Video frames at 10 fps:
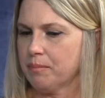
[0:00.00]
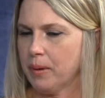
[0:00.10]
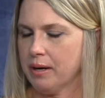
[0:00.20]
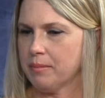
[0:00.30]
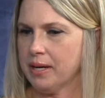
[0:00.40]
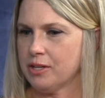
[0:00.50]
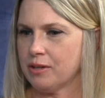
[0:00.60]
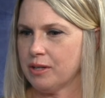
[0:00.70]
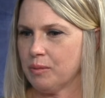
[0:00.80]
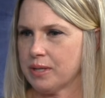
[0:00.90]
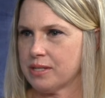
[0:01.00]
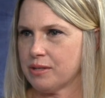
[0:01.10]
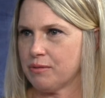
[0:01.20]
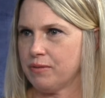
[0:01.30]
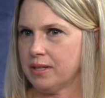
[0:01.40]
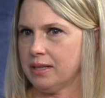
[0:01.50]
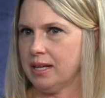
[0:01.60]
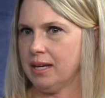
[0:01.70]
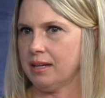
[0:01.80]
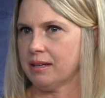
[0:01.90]
part of my journey was to feel
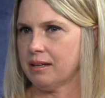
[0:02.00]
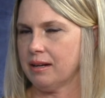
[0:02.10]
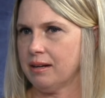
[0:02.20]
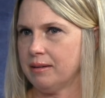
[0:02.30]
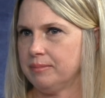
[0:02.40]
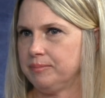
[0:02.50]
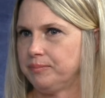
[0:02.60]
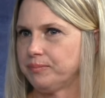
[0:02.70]
like um,